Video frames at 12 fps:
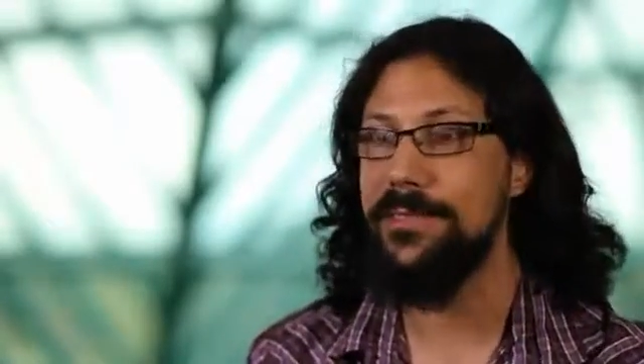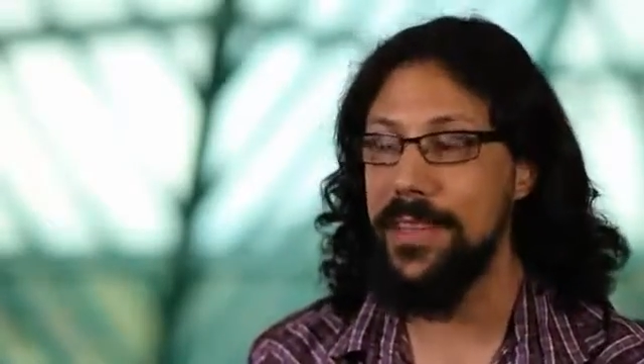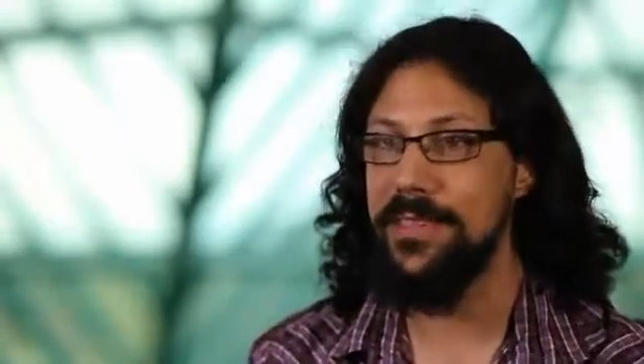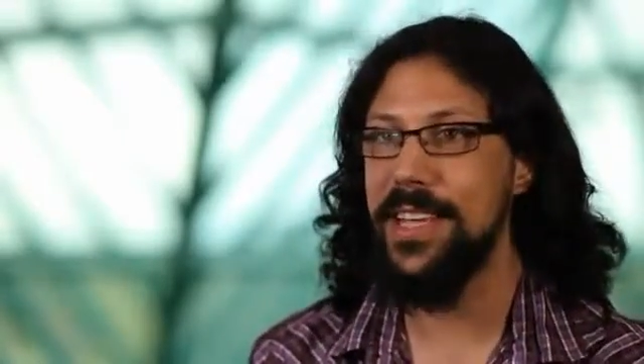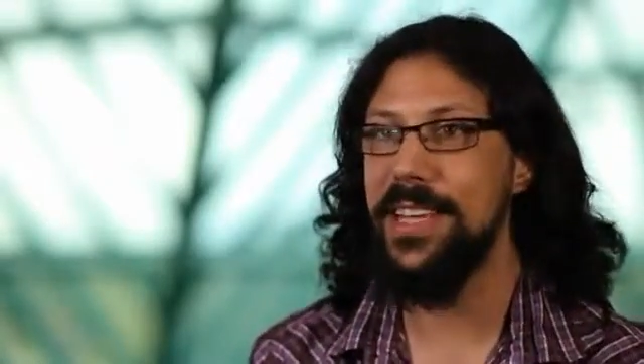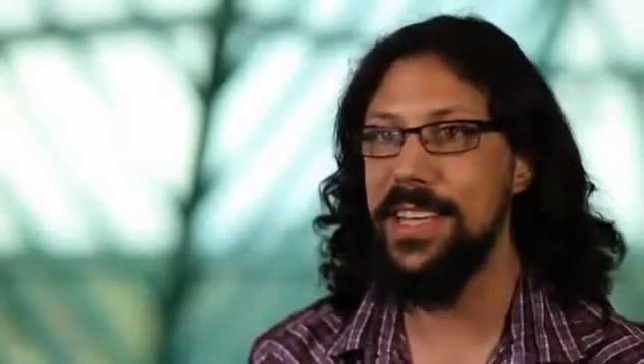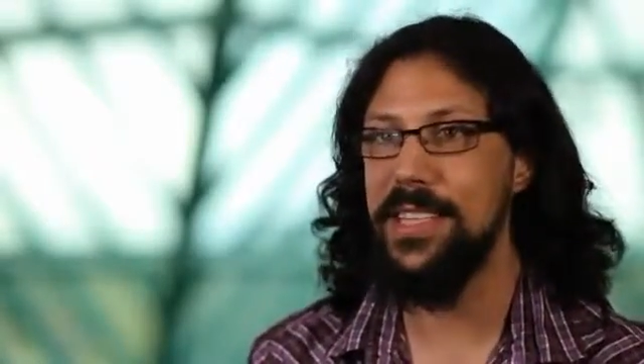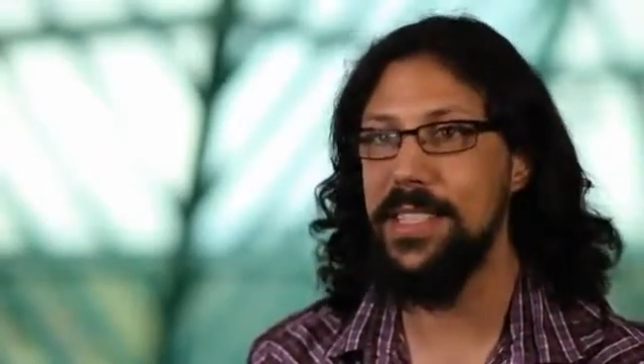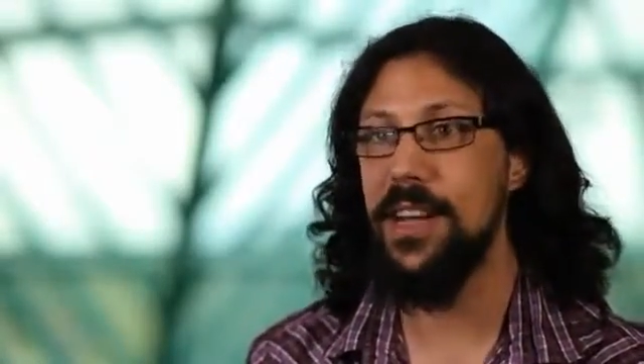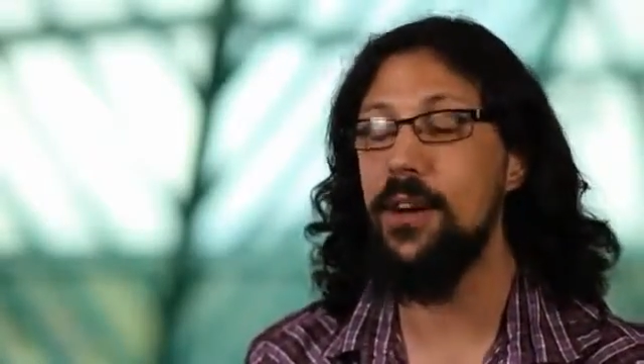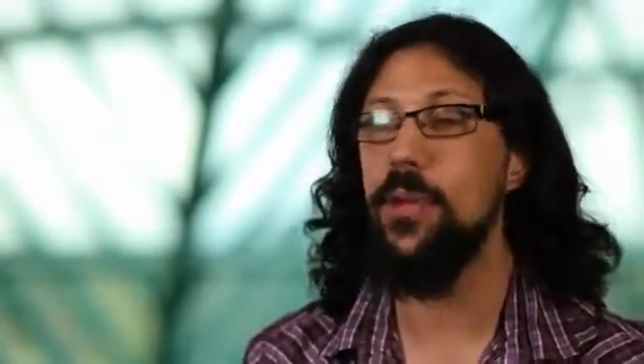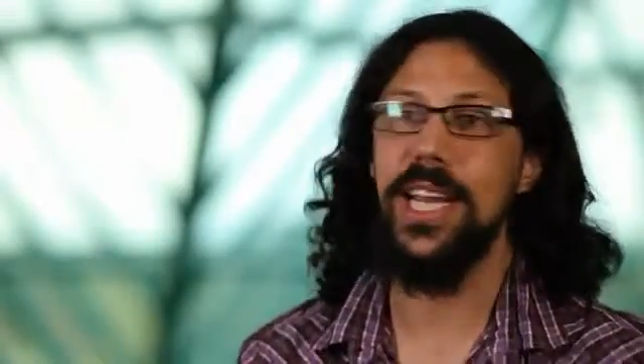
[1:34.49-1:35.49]
15 years
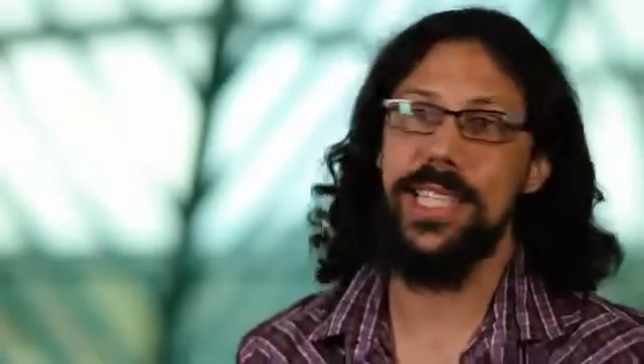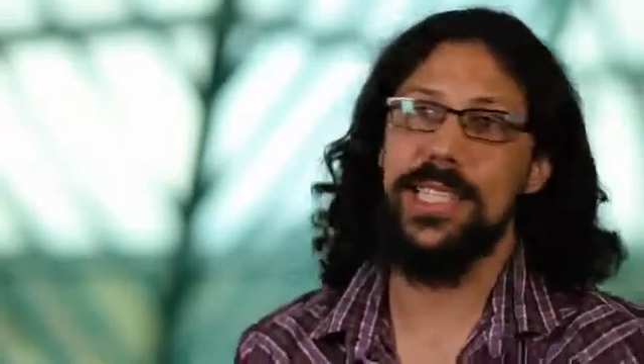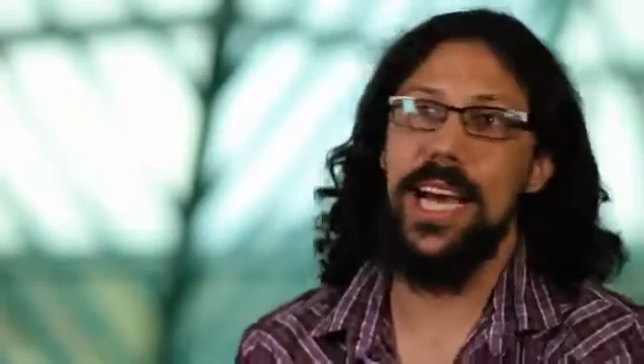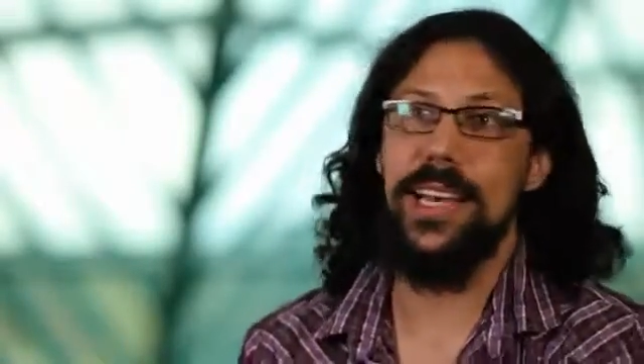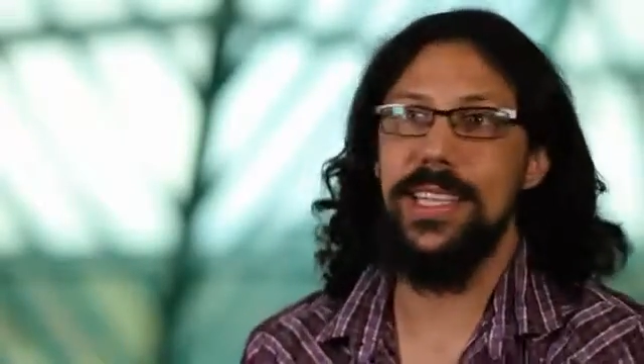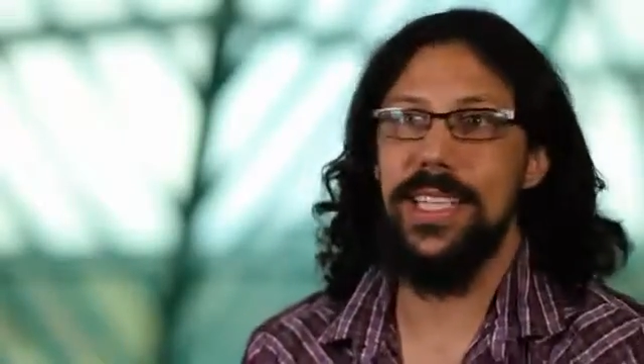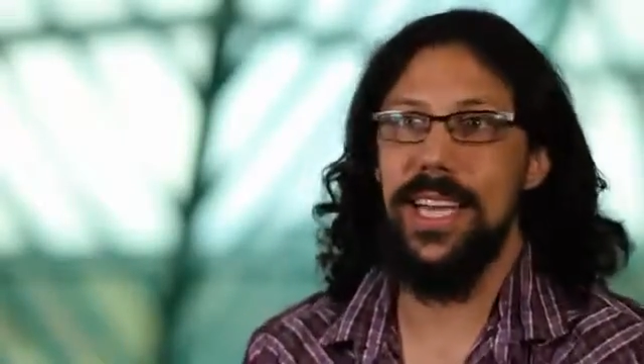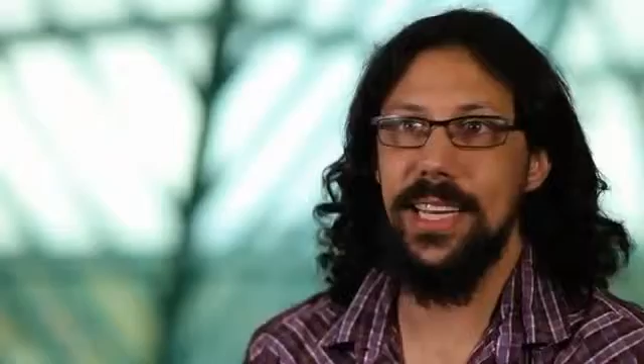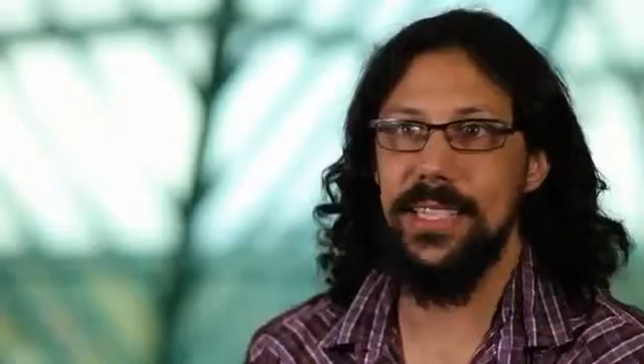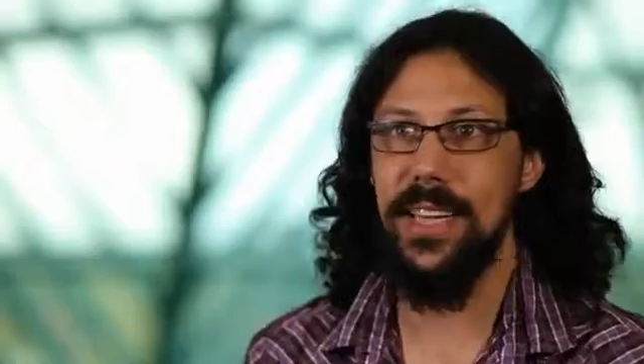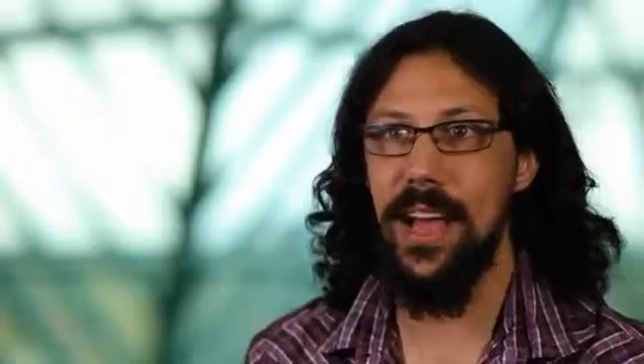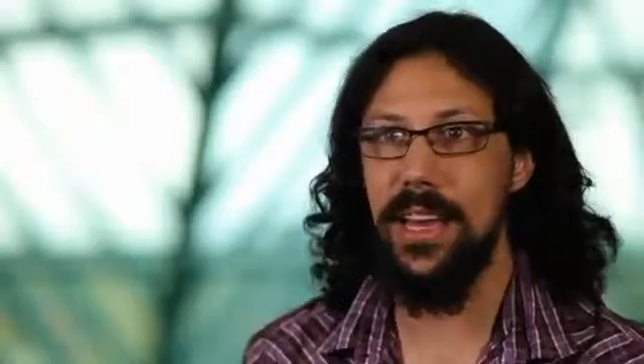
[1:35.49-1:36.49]
ago when I started to get
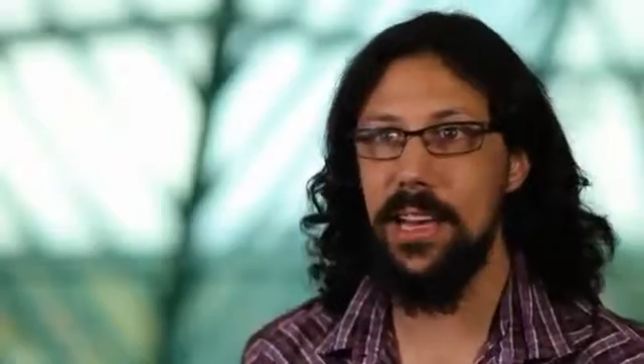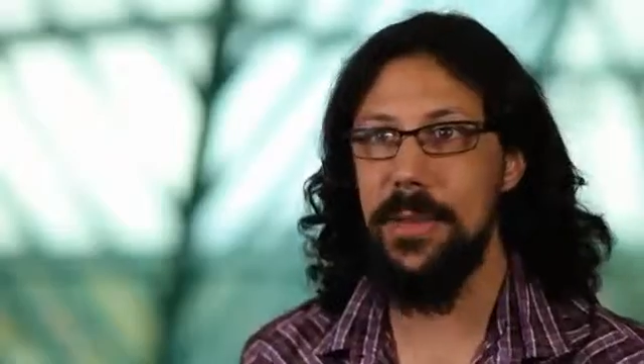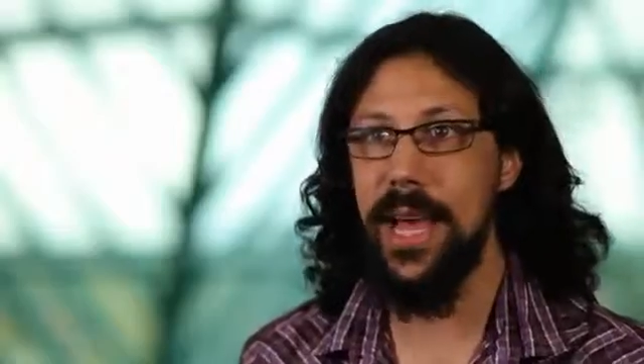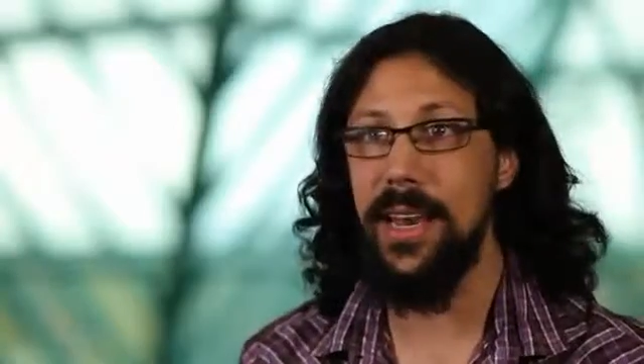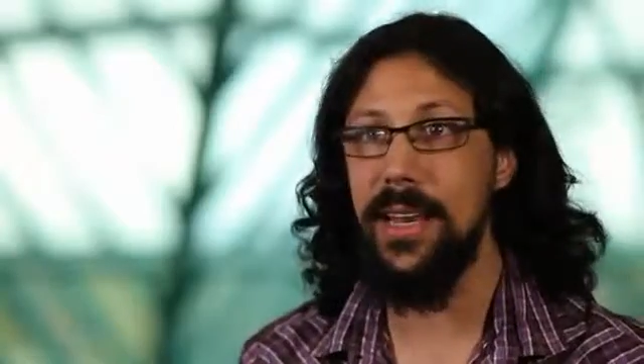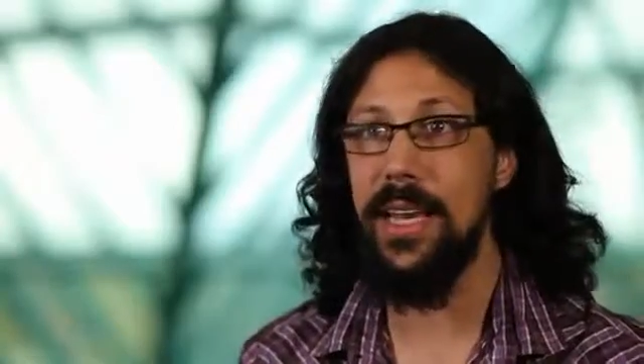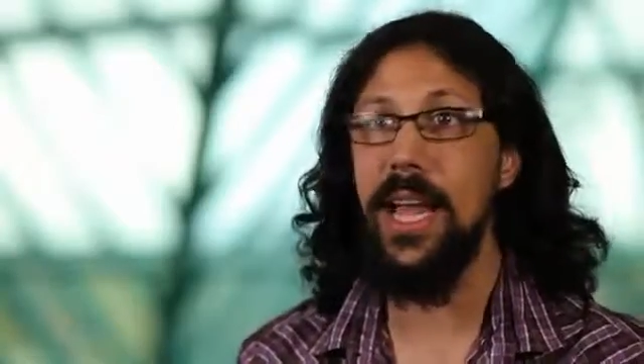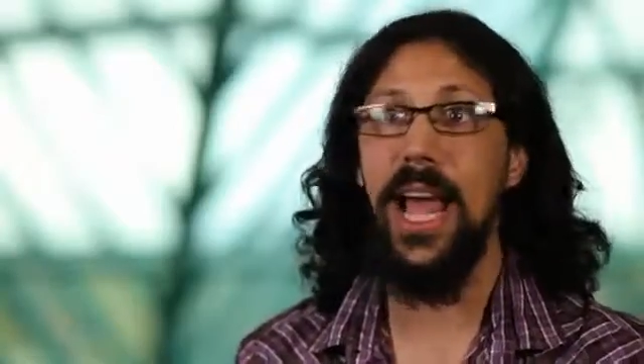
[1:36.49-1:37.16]
excited about it,